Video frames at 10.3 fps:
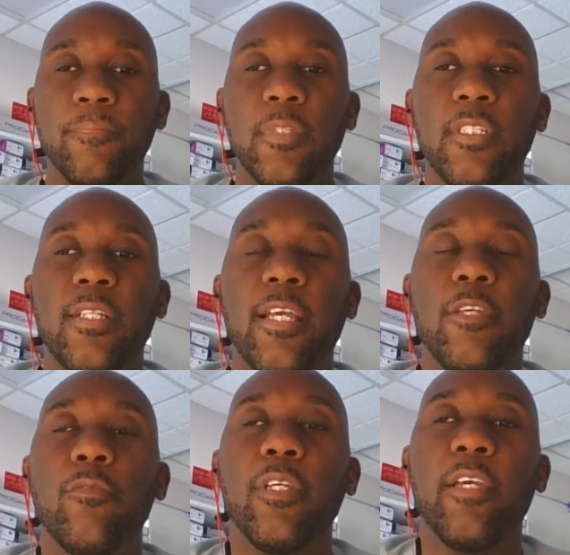Is that
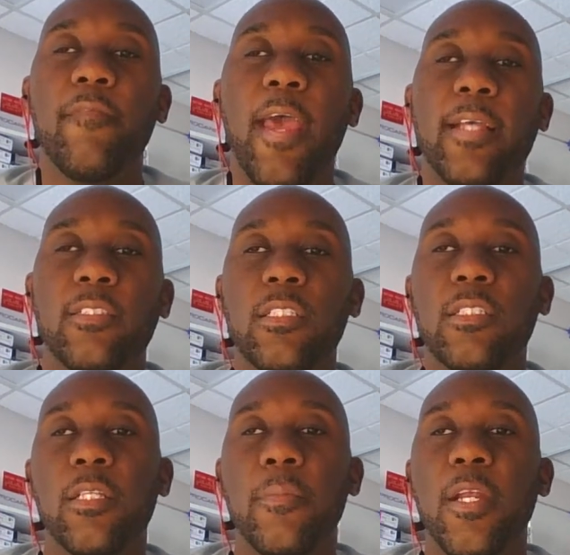you can give
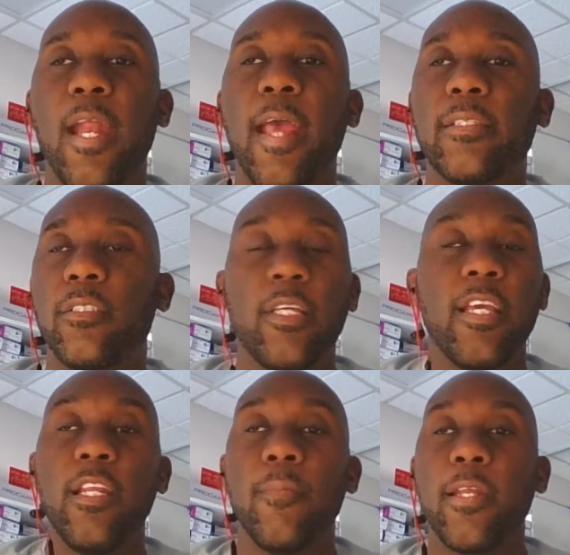limited access to
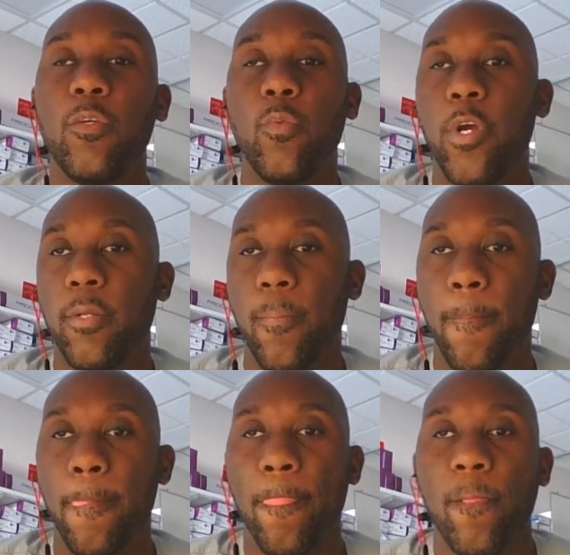anybody you want.
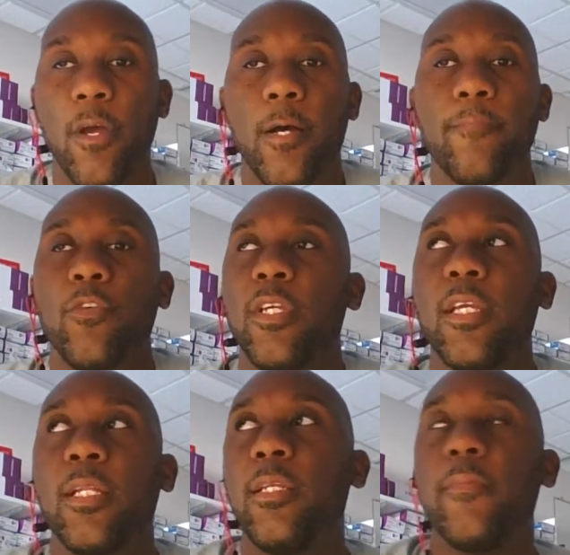You can
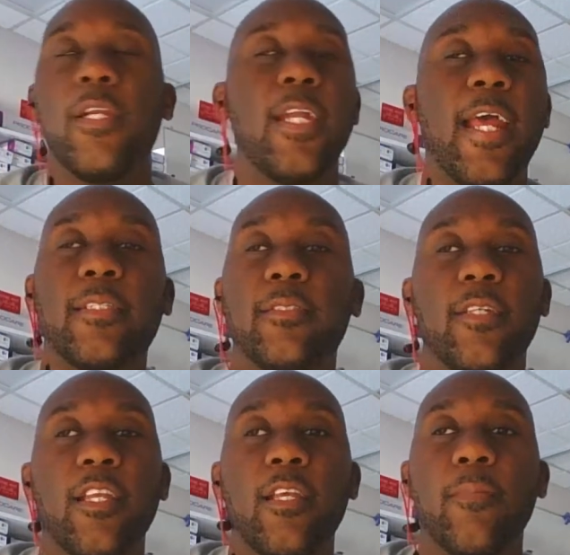get limited access
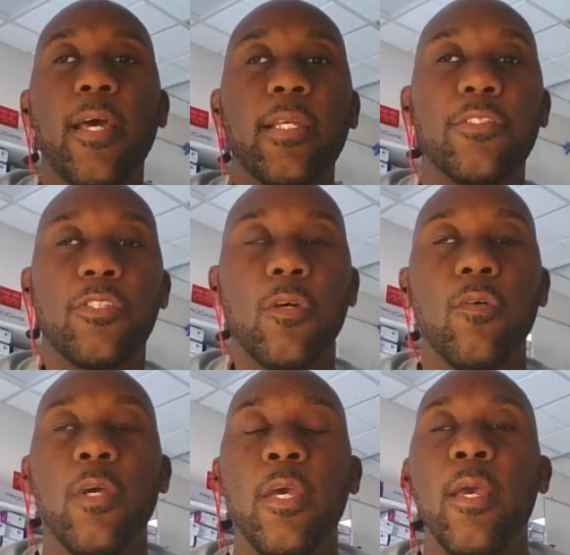to anybody.
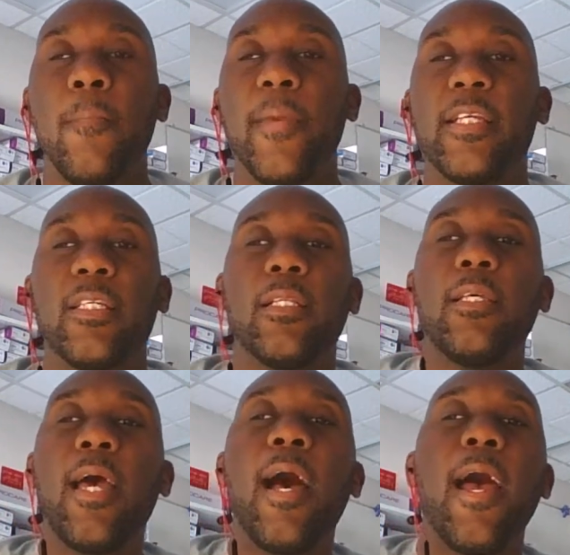So
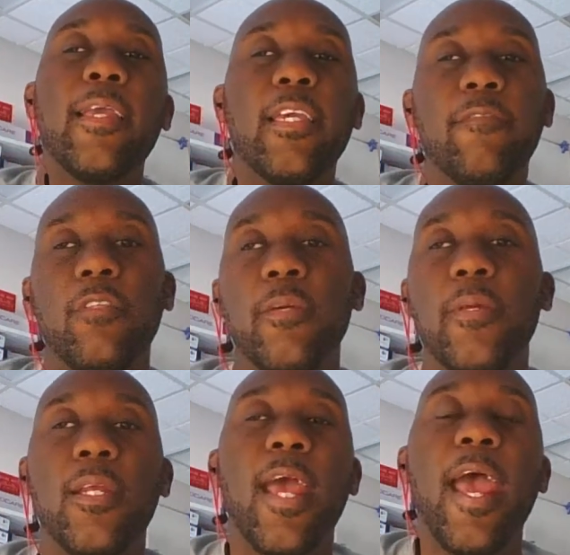basically, I give
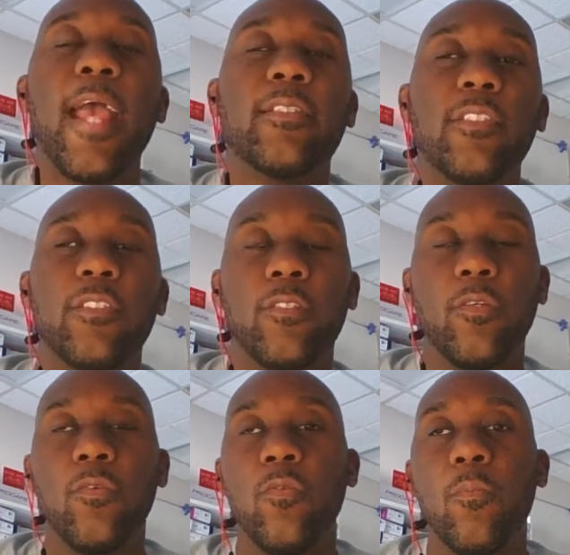limited access
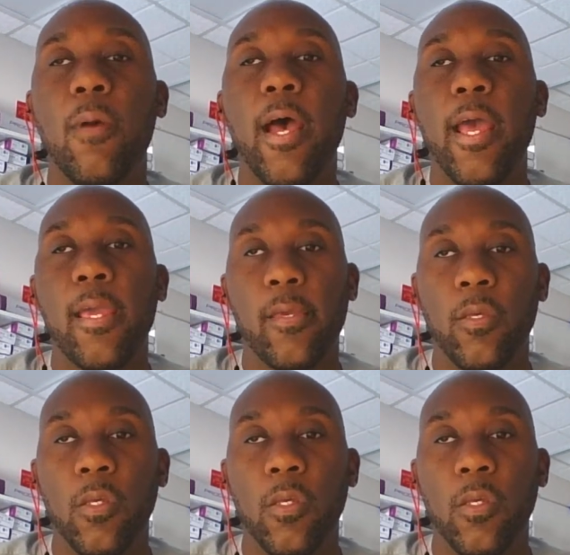to my